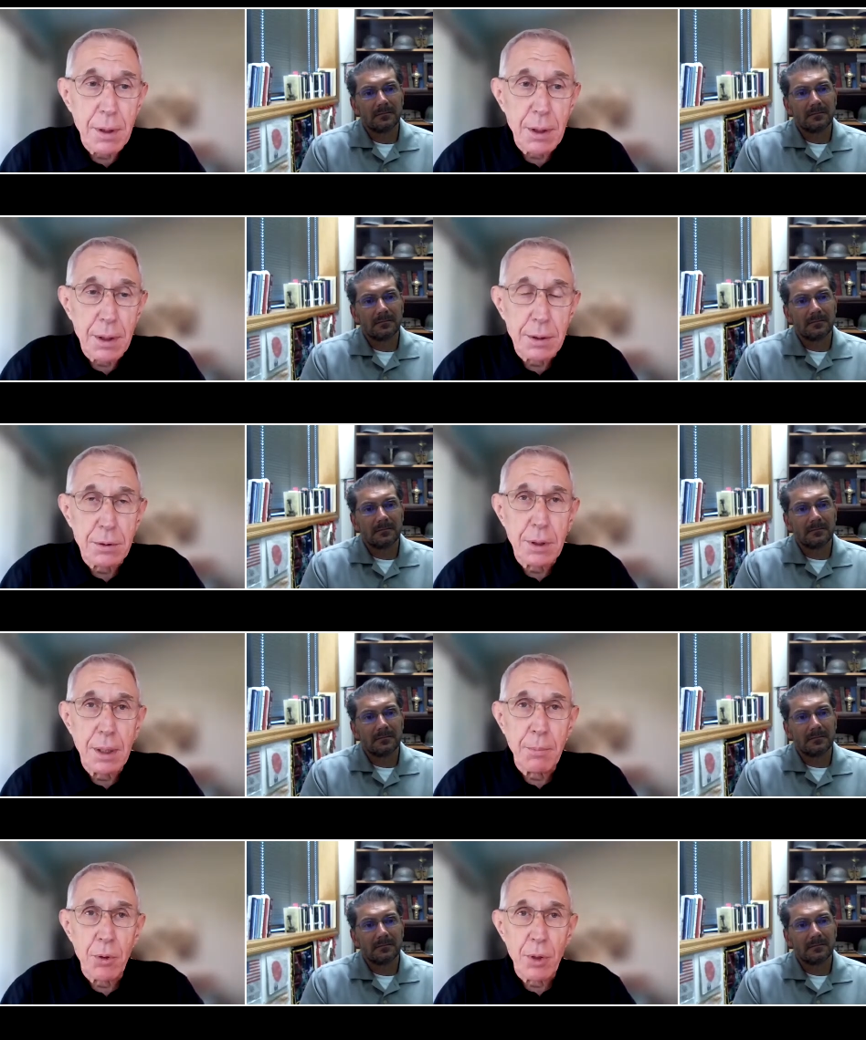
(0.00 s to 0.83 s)
Speaker 1: I
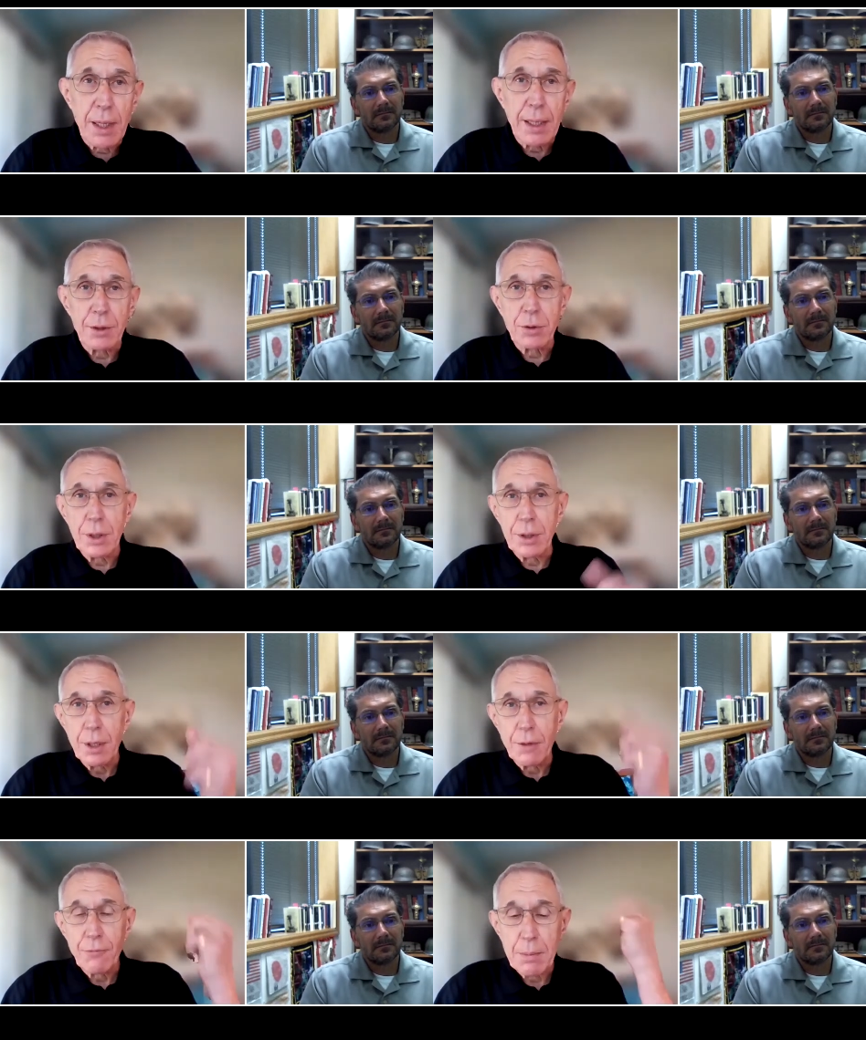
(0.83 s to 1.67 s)
came on the line,
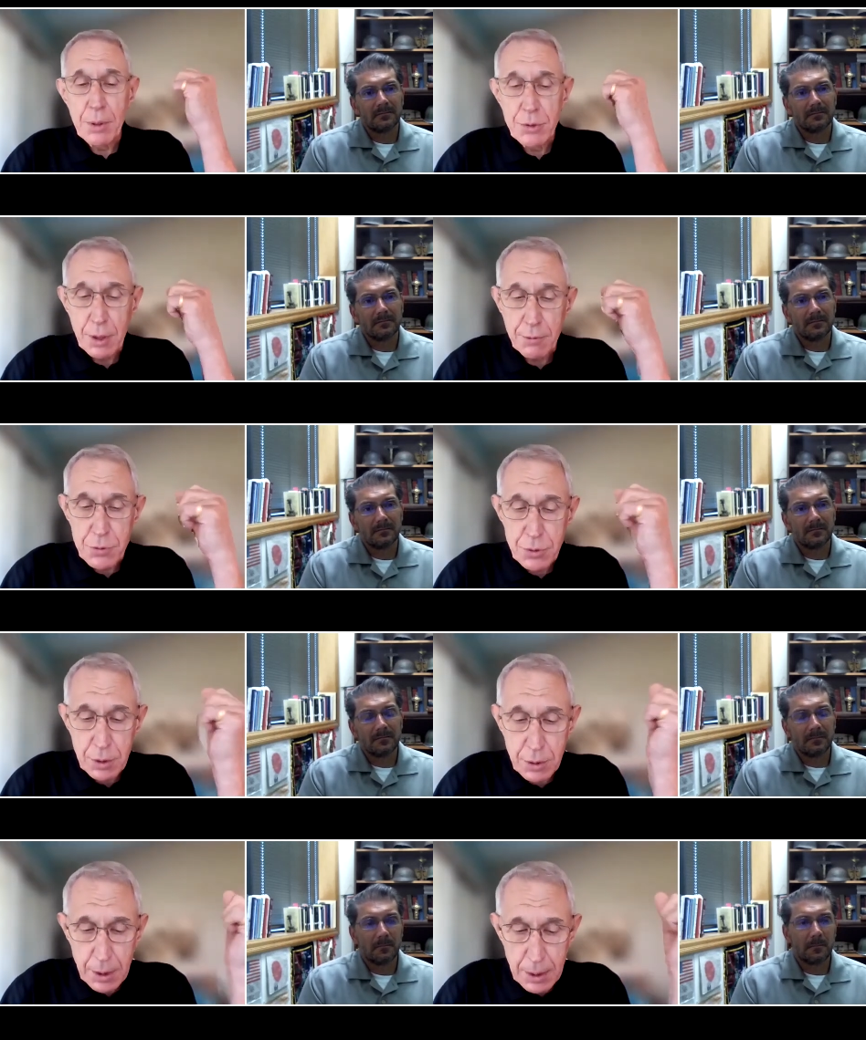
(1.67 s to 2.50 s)
identified myself, and said,
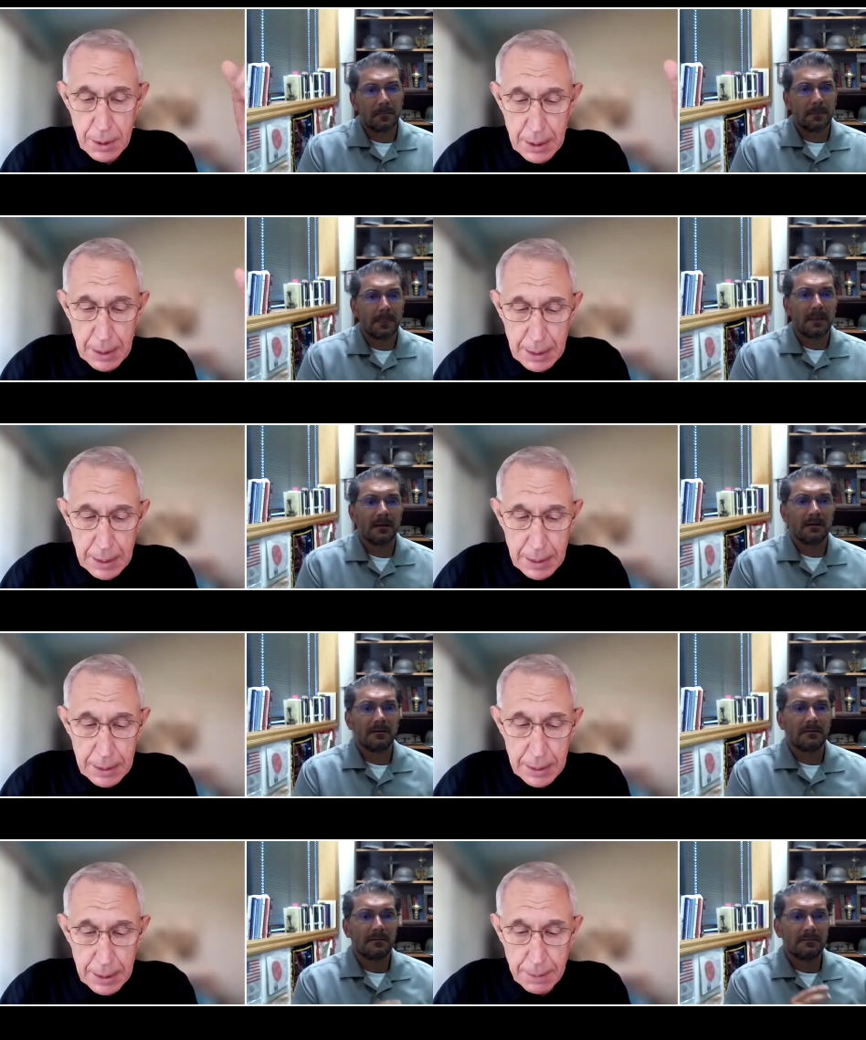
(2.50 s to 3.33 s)
uh,
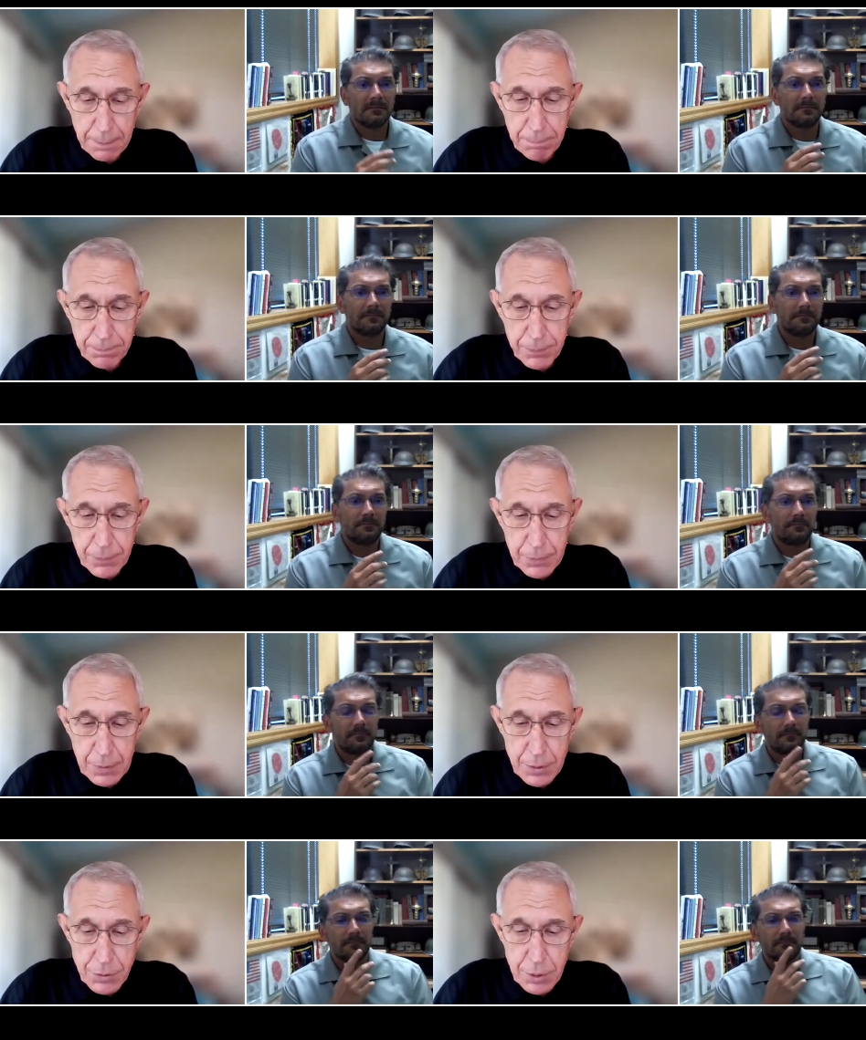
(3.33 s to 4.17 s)
um,
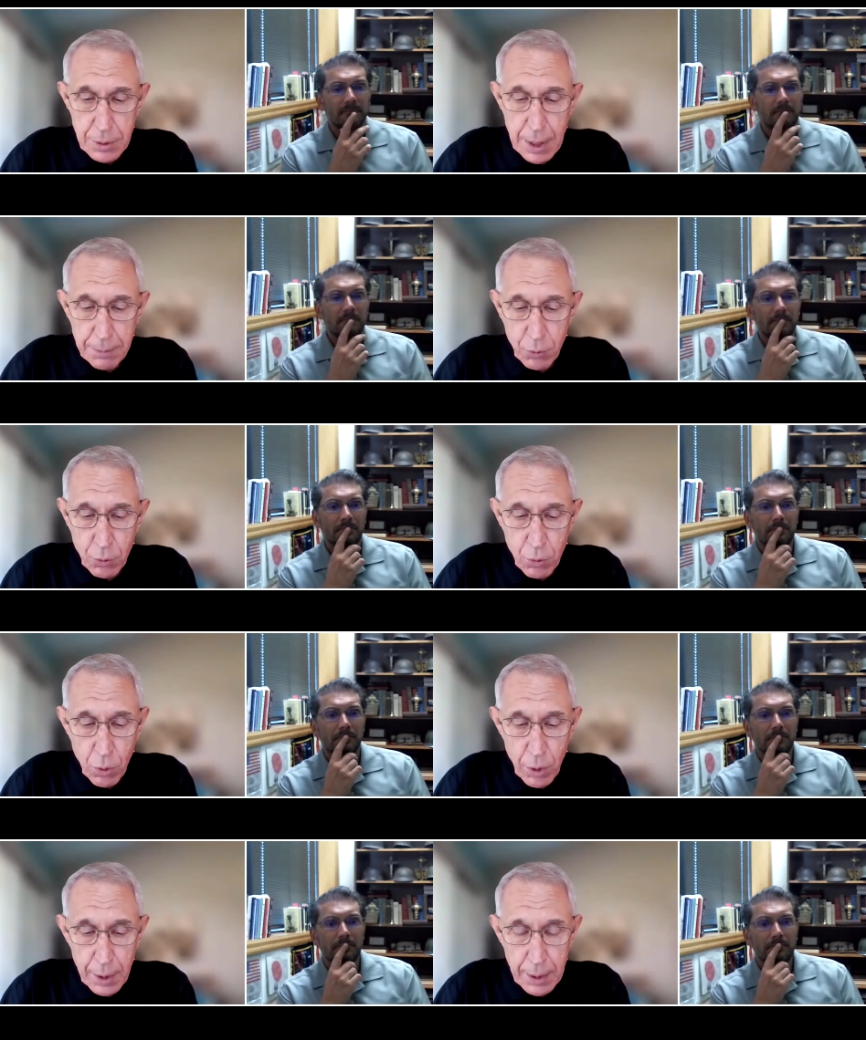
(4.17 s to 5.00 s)
this is Captain
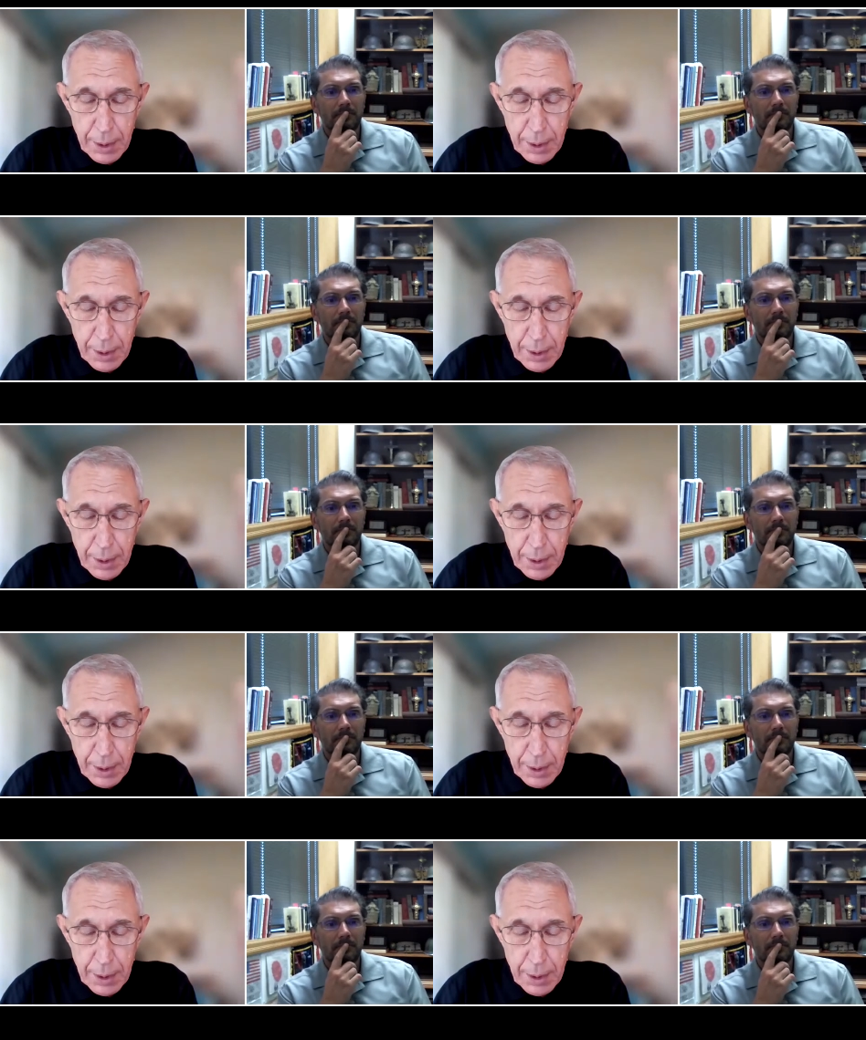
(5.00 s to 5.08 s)
Croy.